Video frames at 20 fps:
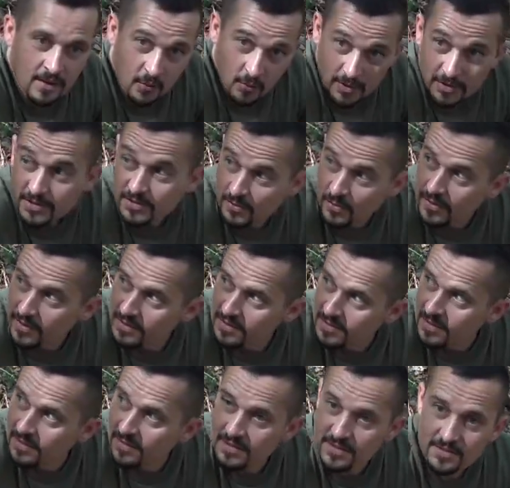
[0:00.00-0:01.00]
We just run
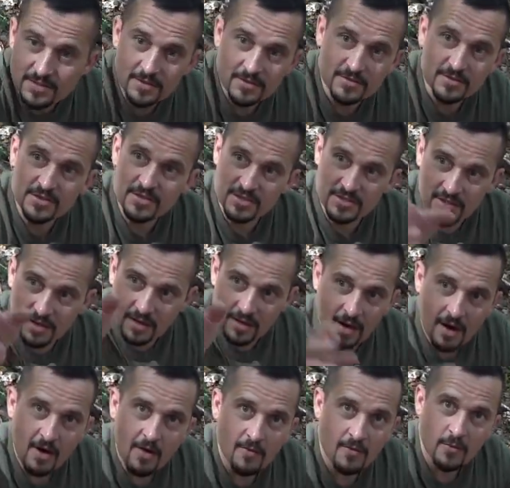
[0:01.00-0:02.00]
this deer just snuck
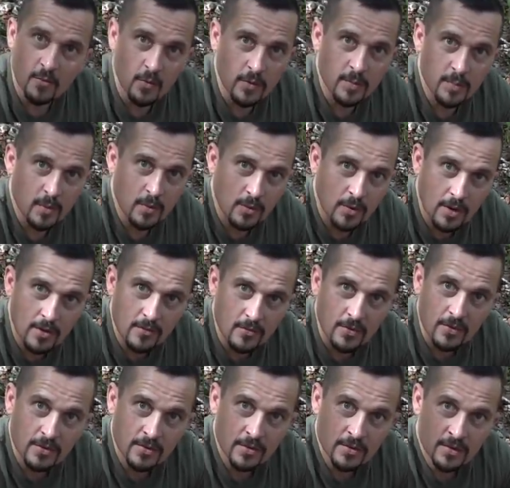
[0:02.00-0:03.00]
off when we pulled
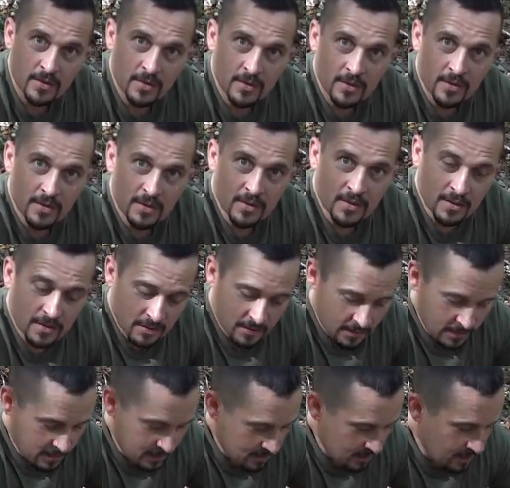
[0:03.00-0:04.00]
over.
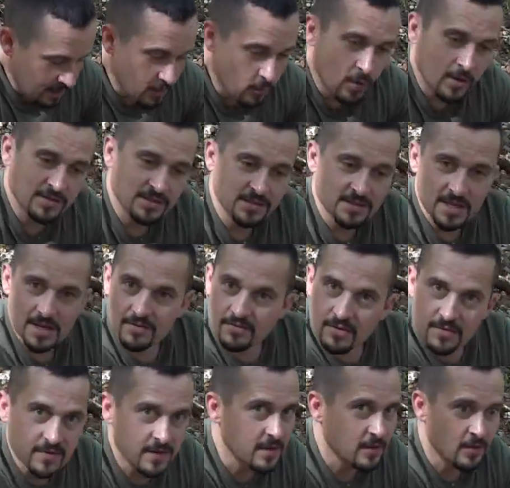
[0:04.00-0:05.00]
He watches
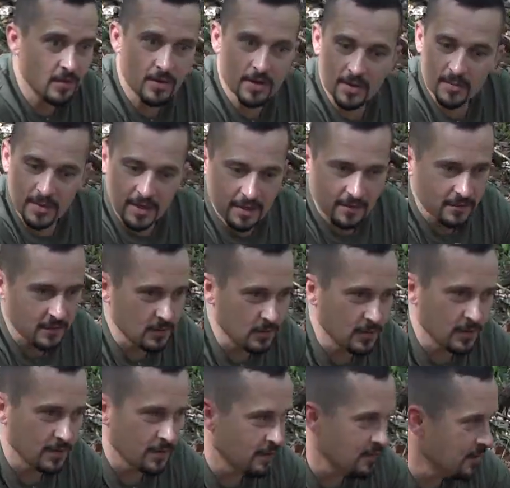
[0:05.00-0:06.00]
every vehicle come down through
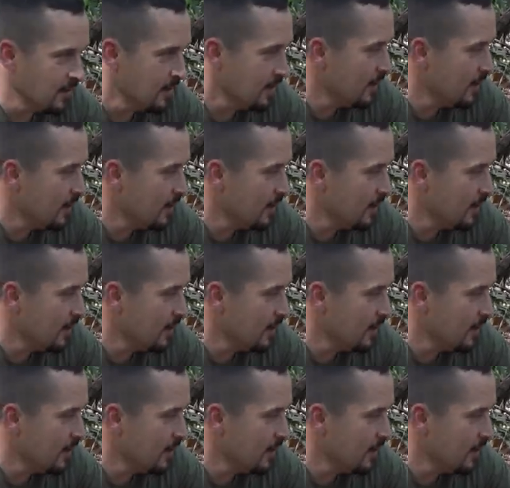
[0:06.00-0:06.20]
here,